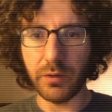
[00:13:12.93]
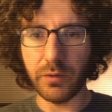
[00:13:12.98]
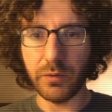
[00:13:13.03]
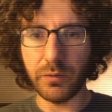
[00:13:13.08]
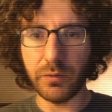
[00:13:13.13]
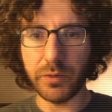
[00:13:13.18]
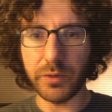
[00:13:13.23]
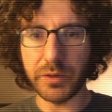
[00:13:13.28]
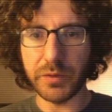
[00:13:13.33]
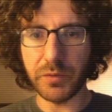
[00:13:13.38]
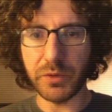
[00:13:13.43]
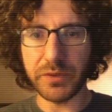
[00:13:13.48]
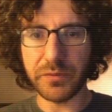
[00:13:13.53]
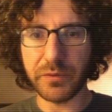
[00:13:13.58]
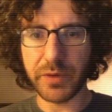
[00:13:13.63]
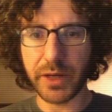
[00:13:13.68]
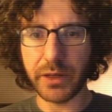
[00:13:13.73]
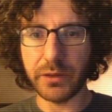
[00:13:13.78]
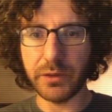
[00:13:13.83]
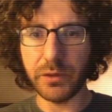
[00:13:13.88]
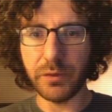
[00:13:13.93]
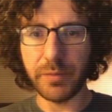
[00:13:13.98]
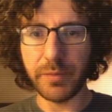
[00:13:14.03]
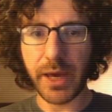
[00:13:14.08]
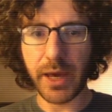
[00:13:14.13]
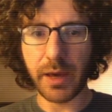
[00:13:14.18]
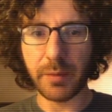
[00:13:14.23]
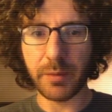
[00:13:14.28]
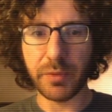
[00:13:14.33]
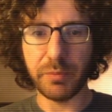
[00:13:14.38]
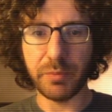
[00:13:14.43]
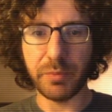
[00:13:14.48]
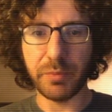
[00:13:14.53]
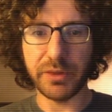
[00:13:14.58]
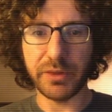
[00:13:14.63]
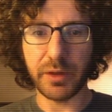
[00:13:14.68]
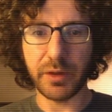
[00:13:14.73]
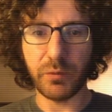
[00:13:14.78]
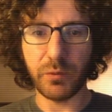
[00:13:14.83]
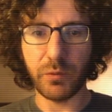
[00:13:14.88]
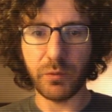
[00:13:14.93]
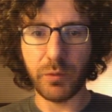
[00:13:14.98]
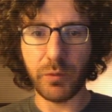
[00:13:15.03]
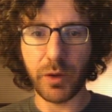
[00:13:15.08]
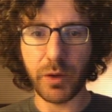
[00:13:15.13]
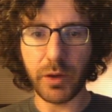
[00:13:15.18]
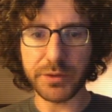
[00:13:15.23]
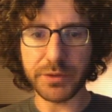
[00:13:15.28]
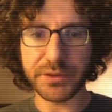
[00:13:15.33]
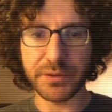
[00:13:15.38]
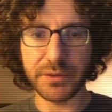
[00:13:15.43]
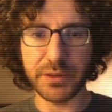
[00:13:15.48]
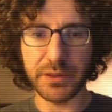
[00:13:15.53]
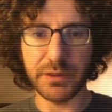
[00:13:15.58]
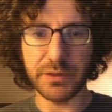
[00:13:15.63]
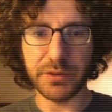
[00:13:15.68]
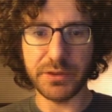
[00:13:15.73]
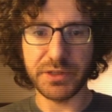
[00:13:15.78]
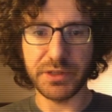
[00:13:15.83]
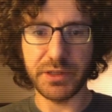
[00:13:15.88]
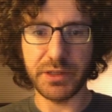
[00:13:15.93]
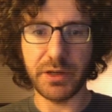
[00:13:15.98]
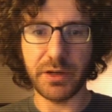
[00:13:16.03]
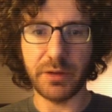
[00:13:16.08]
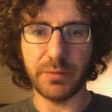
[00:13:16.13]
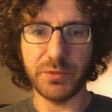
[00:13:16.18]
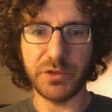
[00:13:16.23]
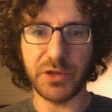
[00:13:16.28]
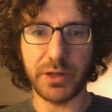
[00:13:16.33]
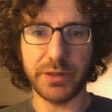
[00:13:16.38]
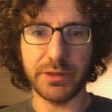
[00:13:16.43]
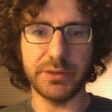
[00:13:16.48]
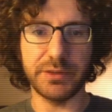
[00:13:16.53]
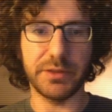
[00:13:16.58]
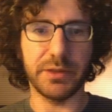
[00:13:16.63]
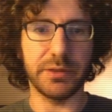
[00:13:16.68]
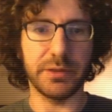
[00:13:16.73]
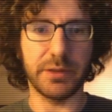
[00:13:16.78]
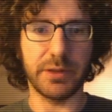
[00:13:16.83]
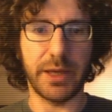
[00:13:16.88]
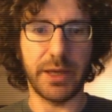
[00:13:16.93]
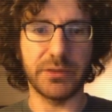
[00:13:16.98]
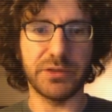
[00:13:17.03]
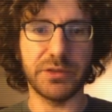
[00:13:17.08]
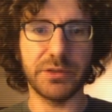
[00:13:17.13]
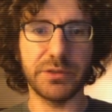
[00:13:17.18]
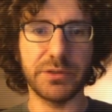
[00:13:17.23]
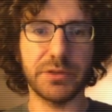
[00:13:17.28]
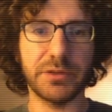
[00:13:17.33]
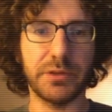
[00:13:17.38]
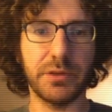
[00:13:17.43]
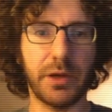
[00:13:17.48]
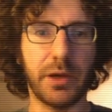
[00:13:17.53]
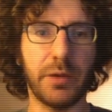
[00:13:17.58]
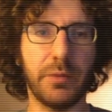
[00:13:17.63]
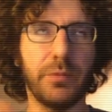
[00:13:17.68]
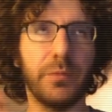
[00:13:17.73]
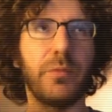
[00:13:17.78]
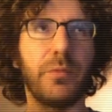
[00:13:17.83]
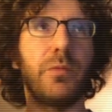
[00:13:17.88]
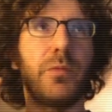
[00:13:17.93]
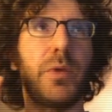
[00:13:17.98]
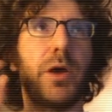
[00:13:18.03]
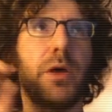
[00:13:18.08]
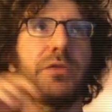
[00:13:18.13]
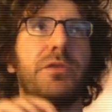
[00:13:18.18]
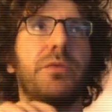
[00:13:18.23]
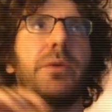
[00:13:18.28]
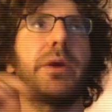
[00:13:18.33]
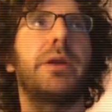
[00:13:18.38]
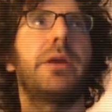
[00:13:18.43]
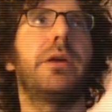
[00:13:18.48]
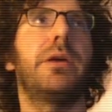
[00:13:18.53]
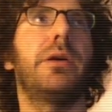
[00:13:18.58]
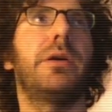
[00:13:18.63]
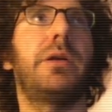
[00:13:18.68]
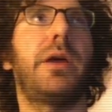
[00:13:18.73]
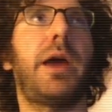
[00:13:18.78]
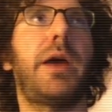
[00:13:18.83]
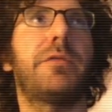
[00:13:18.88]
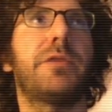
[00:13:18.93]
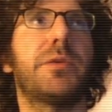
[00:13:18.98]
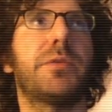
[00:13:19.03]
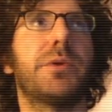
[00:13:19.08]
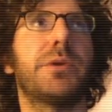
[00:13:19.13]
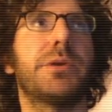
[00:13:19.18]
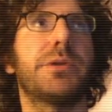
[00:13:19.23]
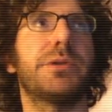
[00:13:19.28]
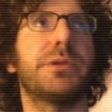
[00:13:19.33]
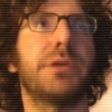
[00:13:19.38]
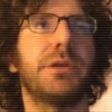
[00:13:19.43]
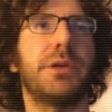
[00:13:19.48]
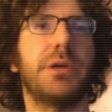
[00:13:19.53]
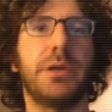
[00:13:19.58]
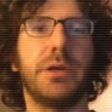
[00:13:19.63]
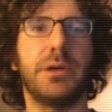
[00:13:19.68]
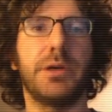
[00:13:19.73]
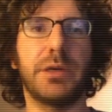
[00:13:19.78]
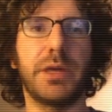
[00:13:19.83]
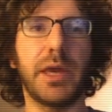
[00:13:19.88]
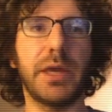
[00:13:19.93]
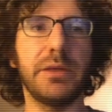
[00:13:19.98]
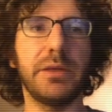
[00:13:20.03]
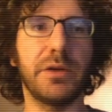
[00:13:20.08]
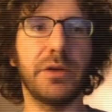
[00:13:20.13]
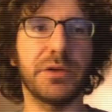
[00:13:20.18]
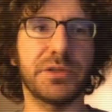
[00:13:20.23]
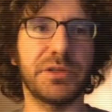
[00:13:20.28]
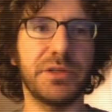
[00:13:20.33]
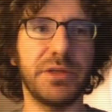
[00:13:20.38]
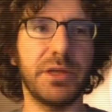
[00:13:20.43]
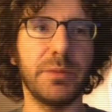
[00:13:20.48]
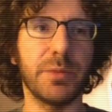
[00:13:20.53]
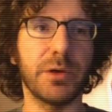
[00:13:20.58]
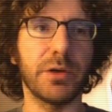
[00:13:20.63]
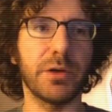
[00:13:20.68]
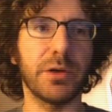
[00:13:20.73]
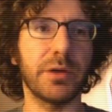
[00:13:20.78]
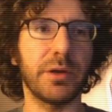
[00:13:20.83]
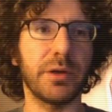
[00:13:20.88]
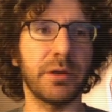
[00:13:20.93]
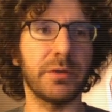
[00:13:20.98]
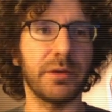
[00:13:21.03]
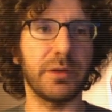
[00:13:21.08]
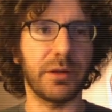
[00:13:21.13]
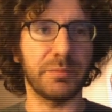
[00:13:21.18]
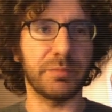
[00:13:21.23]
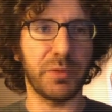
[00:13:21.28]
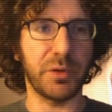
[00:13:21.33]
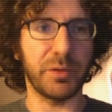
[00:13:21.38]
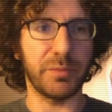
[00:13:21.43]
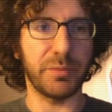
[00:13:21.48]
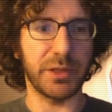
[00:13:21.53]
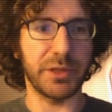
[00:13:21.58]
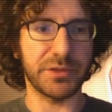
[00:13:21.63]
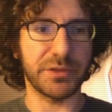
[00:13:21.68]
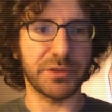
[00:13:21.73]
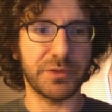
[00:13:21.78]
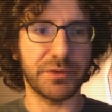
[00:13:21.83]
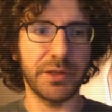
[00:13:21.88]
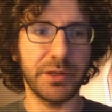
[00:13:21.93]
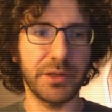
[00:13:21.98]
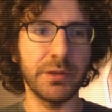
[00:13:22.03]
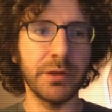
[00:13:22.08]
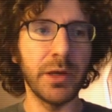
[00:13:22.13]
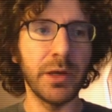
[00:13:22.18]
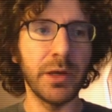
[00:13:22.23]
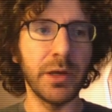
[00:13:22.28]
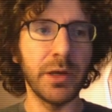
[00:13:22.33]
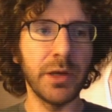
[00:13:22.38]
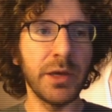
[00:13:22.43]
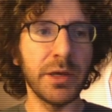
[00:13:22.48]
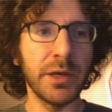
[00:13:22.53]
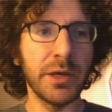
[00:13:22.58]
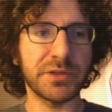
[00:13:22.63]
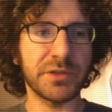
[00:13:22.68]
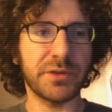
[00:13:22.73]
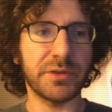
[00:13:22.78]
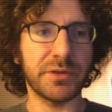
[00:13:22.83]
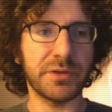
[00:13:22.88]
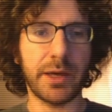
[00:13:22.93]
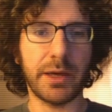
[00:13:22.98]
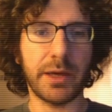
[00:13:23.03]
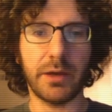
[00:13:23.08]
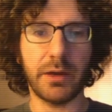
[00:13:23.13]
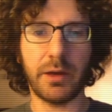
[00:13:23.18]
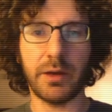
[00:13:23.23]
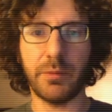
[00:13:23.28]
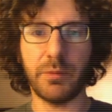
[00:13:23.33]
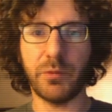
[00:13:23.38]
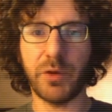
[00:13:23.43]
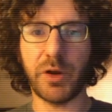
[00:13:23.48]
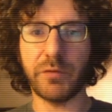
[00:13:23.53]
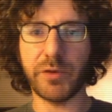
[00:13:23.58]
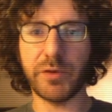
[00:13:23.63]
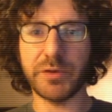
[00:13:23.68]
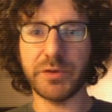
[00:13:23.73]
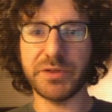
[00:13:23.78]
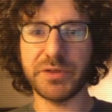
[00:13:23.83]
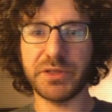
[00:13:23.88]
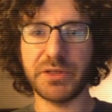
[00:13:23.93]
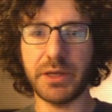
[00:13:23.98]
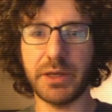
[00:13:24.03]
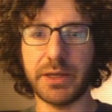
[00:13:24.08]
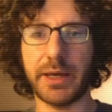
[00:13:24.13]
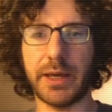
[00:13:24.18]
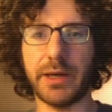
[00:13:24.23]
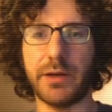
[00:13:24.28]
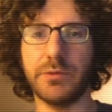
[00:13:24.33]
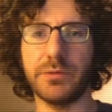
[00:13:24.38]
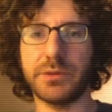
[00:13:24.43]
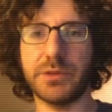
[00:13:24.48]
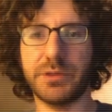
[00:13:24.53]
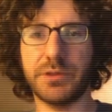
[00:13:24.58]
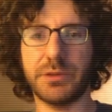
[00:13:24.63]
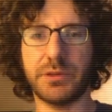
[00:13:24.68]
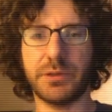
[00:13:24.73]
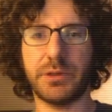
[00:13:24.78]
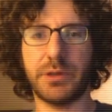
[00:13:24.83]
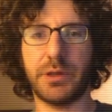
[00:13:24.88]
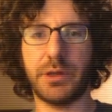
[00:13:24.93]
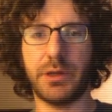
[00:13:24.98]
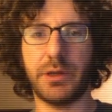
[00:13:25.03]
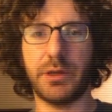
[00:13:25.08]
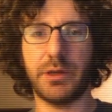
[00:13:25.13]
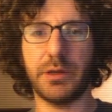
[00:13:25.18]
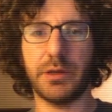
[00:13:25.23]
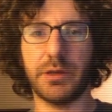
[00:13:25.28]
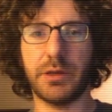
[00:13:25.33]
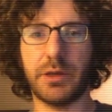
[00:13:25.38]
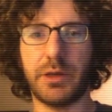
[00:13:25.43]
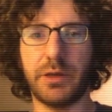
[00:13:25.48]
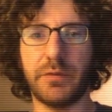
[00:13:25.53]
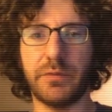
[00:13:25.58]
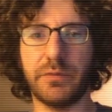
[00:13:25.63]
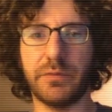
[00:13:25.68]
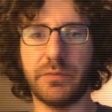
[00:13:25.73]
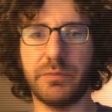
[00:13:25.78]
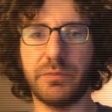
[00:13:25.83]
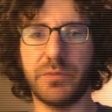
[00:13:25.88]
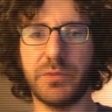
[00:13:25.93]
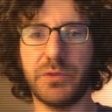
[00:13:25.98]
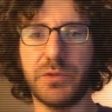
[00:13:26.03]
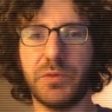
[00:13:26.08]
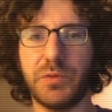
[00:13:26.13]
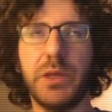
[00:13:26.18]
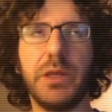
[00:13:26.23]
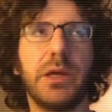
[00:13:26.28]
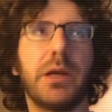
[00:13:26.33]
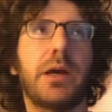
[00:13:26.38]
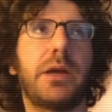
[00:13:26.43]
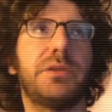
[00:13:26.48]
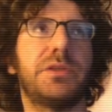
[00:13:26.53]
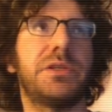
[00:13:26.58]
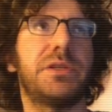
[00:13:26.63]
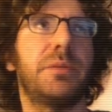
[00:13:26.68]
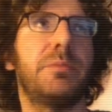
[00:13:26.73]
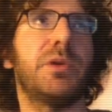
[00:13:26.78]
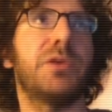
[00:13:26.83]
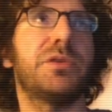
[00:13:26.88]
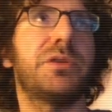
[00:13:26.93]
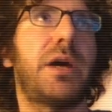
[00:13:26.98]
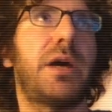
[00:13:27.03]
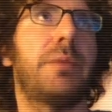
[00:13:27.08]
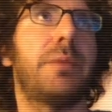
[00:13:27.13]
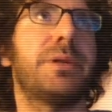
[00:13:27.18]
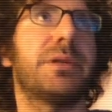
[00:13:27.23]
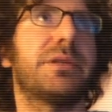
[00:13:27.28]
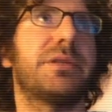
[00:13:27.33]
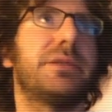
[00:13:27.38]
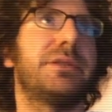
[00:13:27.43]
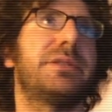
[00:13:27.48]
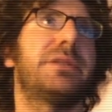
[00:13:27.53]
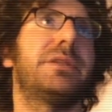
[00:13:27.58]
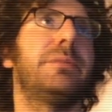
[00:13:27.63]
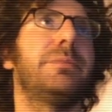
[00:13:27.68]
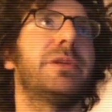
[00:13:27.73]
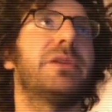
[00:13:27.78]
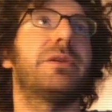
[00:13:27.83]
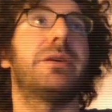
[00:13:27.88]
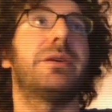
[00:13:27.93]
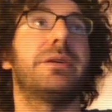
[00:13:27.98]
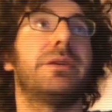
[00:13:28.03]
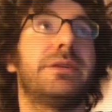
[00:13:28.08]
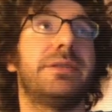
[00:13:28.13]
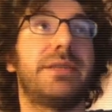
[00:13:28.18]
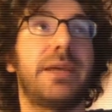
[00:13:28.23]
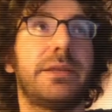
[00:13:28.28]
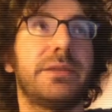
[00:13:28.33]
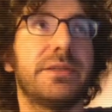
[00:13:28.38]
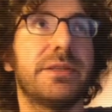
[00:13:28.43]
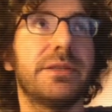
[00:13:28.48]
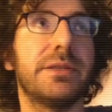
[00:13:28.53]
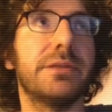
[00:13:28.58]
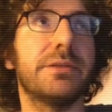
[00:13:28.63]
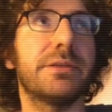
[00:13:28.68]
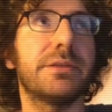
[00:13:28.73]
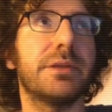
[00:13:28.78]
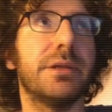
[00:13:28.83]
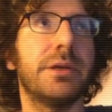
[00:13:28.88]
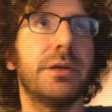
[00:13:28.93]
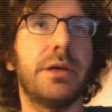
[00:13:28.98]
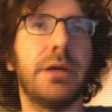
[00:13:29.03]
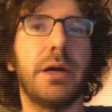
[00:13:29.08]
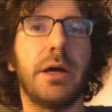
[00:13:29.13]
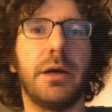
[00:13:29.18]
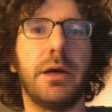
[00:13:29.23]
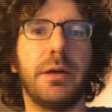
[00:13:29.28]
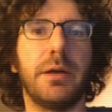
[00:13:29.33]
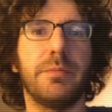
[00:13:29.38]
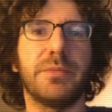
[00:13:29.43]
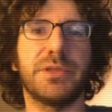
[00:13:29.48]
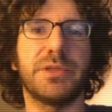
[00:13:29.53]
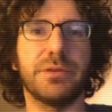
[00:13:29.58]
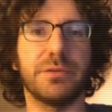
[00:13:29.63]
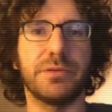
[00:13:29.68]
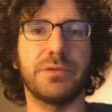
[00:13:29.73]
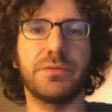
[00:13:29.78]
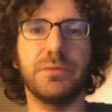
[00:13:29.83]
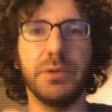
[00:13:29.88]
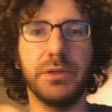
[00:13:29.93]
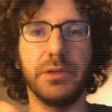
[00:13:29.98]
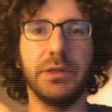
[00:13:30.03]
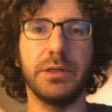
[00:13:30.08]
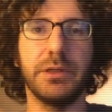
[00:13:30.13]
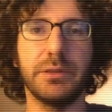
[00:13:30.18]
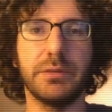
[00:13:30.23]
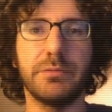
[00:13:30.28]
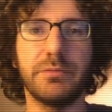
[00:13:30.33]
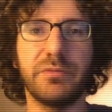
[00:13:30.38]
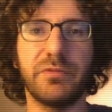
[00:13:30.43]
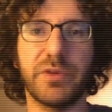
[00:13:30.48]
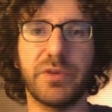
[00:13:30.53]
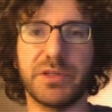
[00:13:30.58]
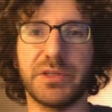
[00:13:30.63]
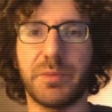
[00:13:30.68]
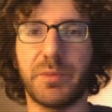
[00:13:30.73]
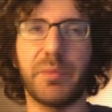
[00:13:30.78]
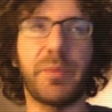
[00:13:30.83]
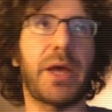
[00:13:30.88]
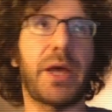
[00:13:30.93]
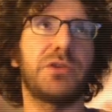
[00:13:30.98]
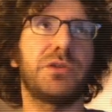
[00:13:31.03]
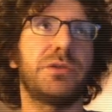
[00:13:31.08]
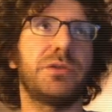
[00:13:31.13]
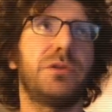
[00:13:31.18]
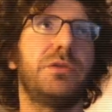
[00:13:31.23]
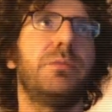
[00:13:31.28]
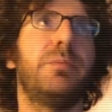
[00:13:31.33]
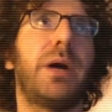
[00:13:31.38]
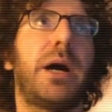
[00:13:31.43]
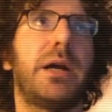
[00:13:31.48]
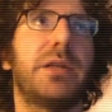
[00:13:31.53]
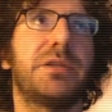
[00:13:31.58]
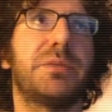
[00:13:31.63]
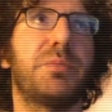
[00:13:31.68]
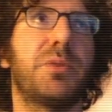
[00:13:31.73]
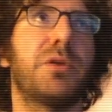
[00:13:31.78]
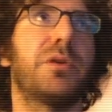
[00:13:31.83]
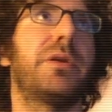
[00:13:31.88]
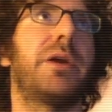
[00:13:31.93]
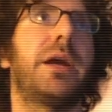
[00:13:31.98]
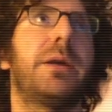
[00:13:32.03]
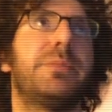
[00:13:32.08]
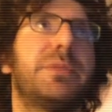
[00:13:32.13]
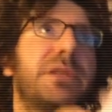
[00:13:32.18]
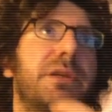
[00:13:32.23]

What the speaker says: We ran UMAP, but then what we also did, you're seeing here, I'm drawing these little edges. We also ran afterwards a k-nearest neighbor, and I'll put them on screen, so that whenever we see accounts kind of tweeting on similar topics and similar intensities, so it's really, for example, imagine two bots programmed to